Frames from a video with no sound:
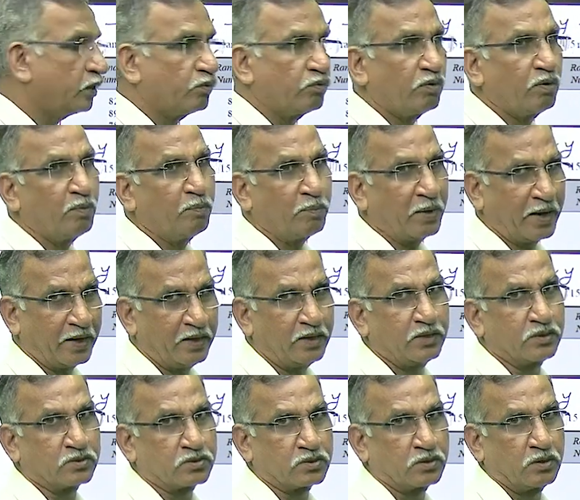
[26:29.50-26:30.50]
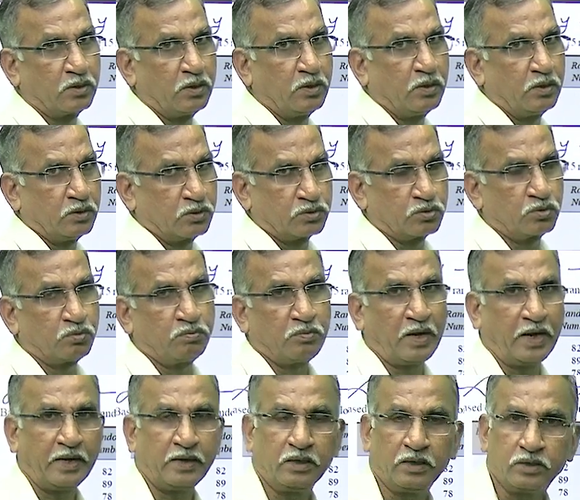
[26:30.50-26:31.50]
will be minus. So
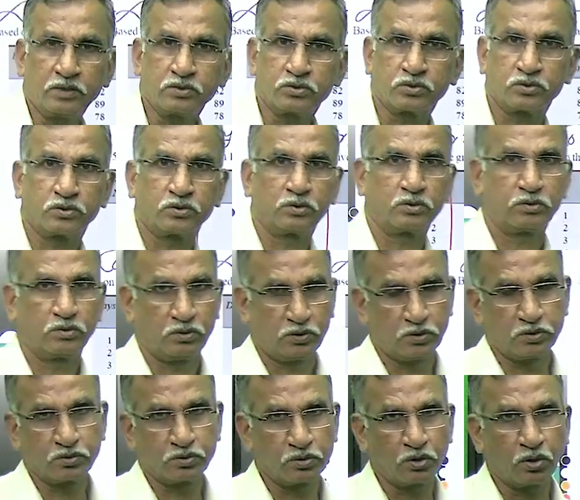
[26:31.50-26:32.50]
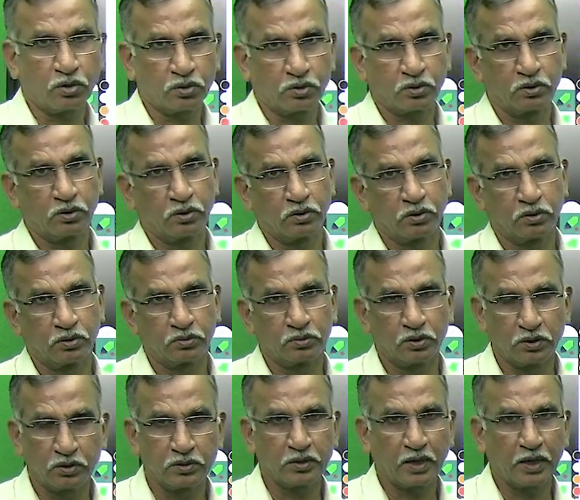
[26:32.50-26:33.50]
minus is not the
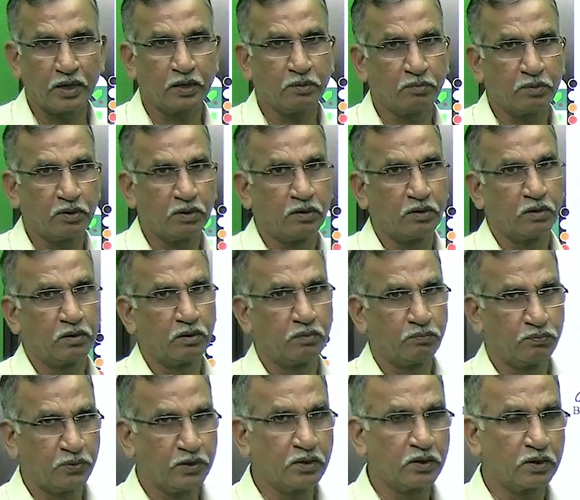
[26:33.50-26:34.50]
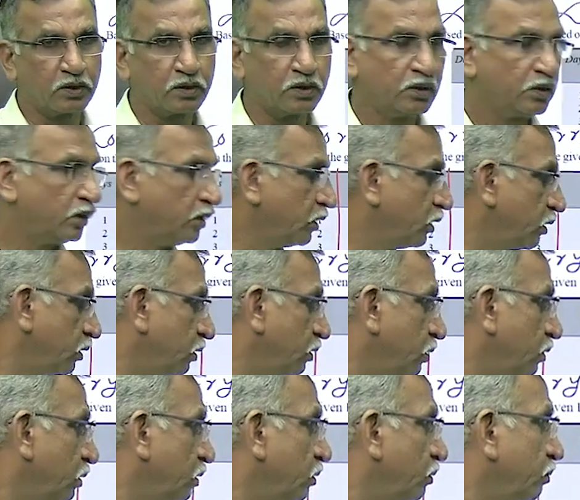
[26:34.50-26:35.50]
desirable figure,
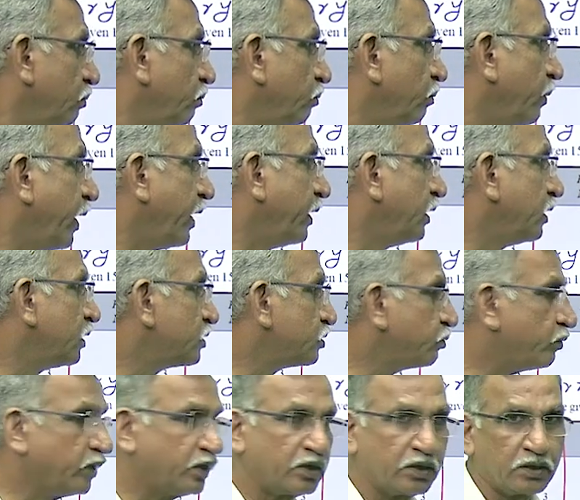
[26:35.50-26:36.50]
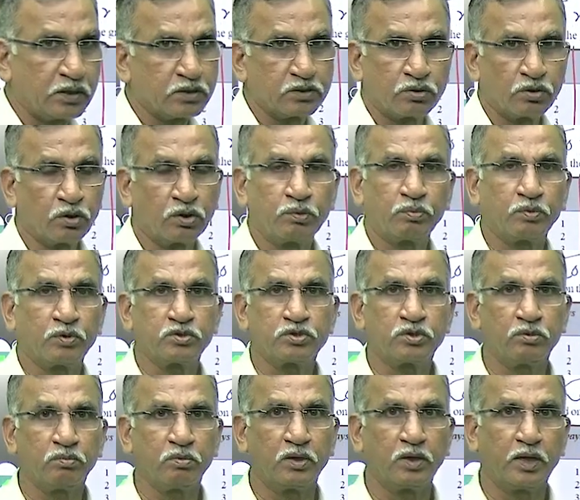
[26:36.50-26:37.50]
minus waiting is not
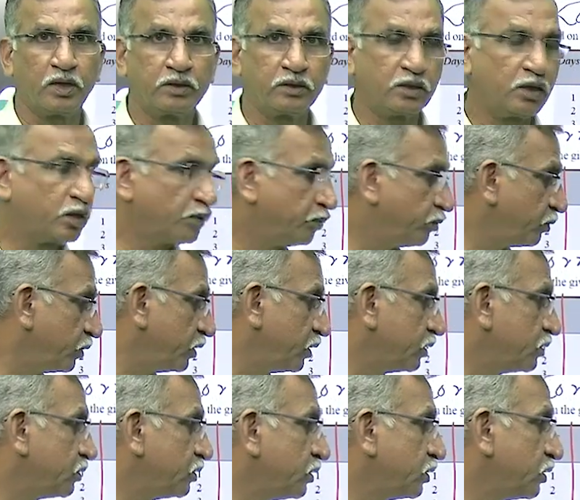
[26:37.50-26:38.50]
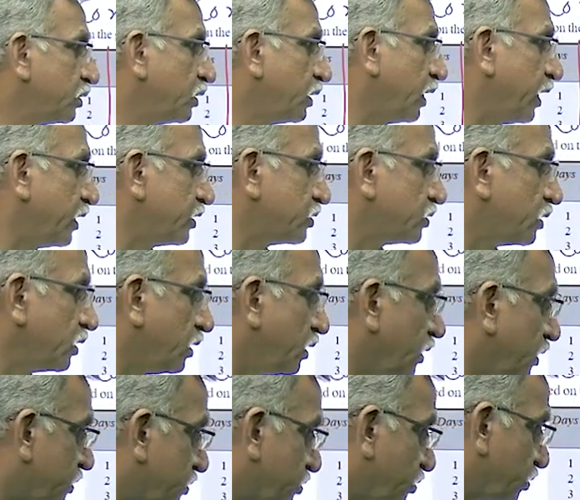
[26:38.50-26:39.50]
possible, and therefore it is written dash.
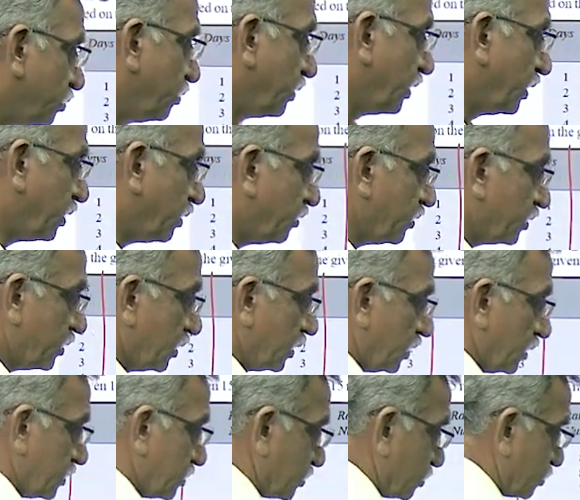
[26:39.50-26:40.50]
So wherever there is